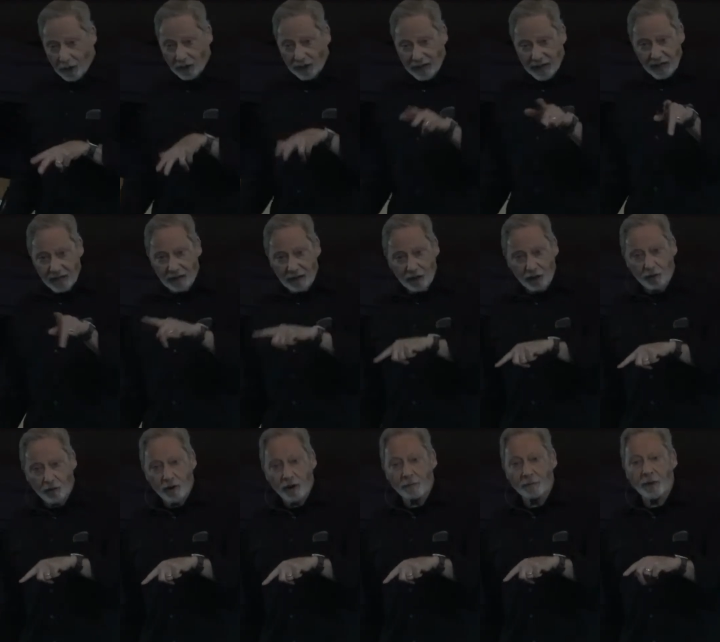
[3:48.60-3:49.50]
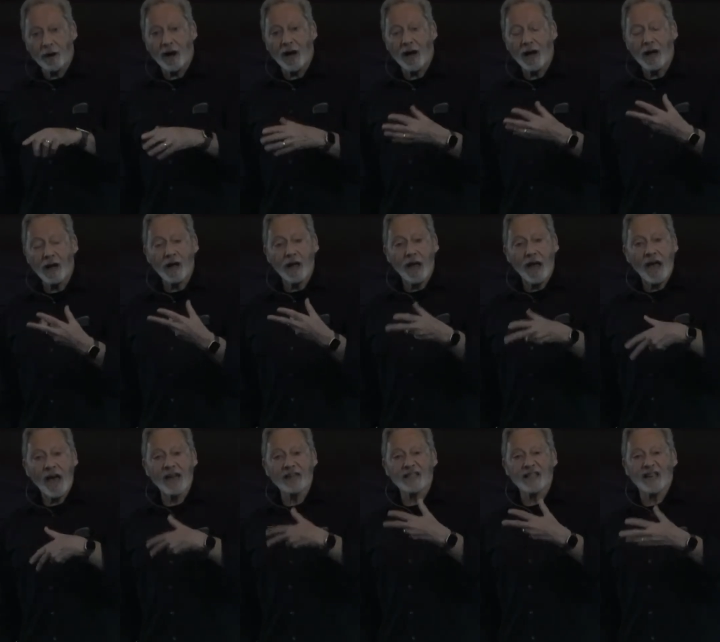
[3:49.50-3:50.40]
King Agrippa,
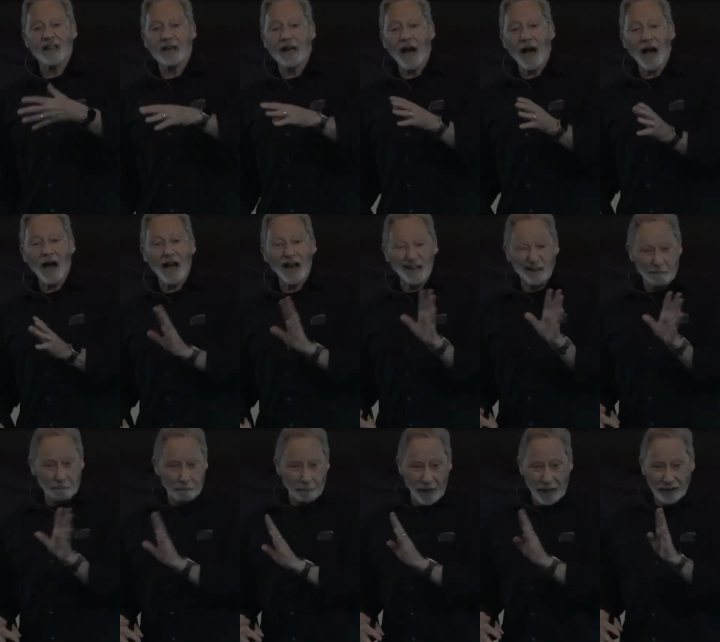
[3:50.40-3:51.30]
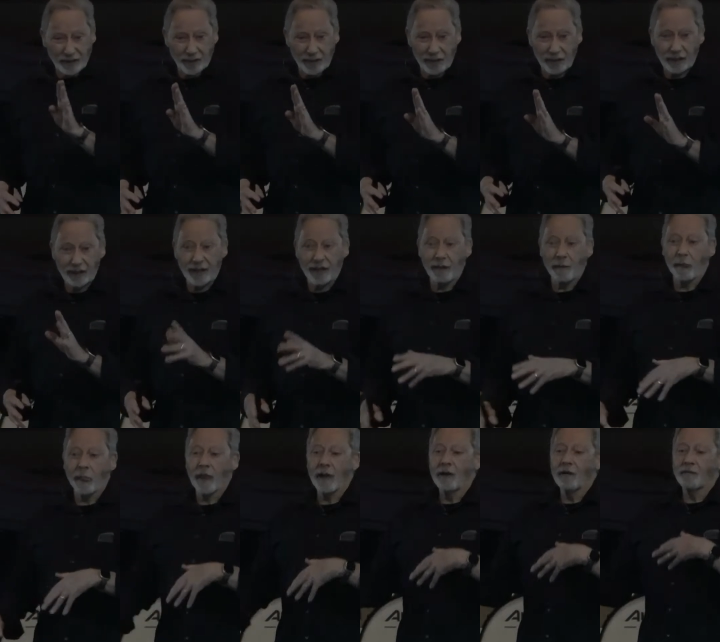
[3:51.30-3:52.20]
as a guide, basically,
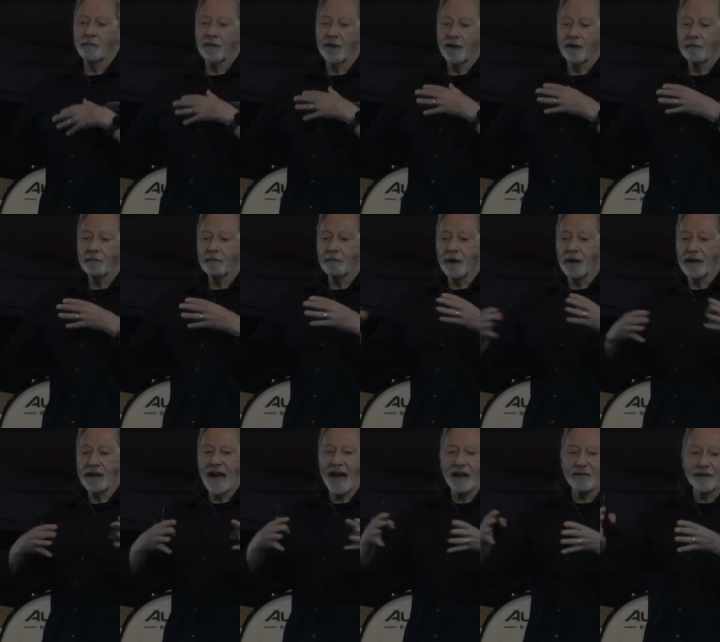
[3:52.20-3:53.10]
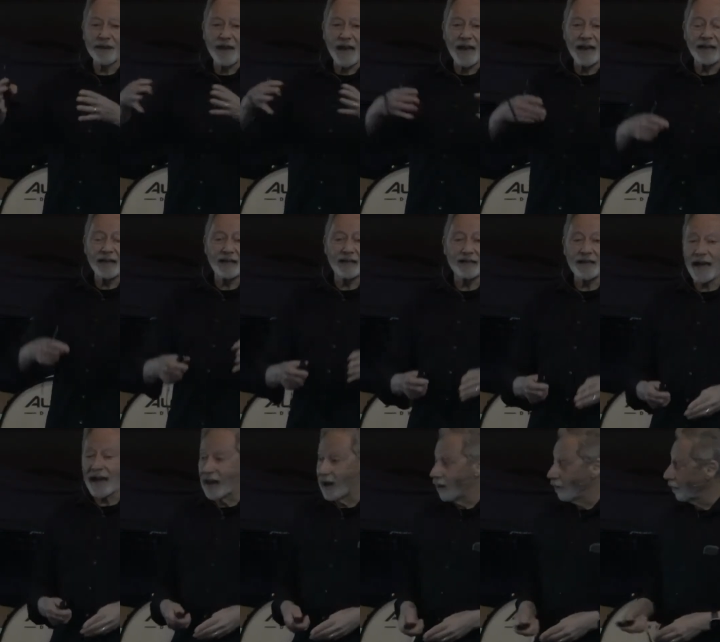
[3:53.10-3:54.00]
navigating
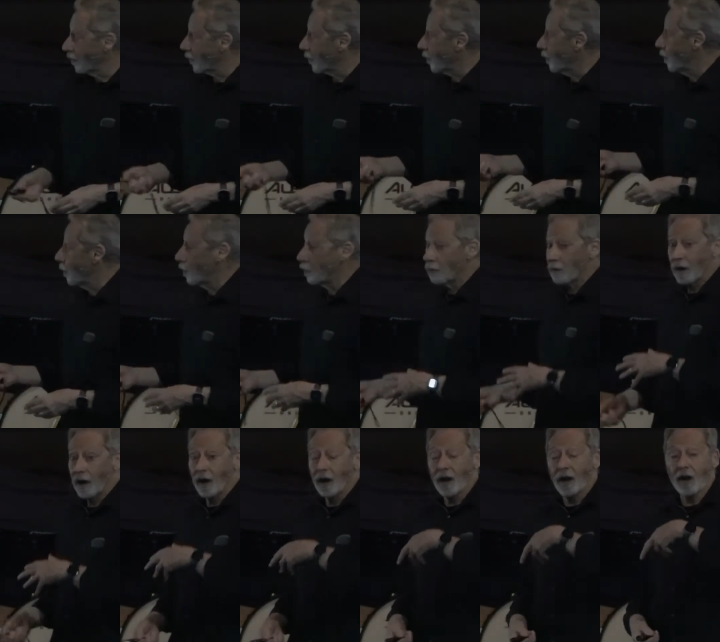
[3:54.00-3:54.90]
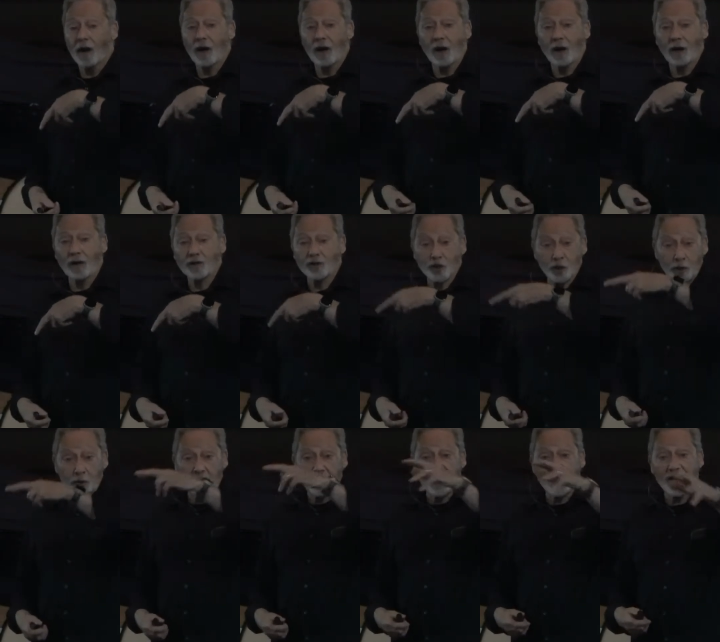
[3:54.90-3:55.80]
down through
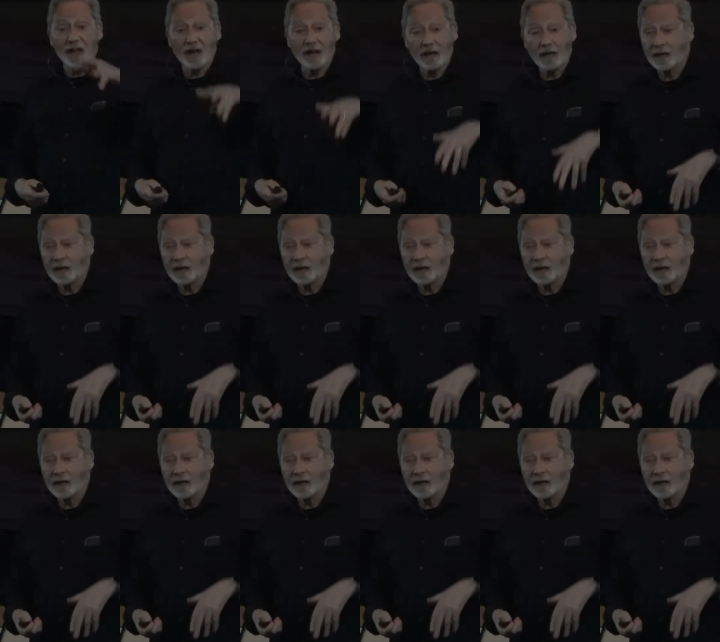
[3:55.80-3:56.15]
Judea,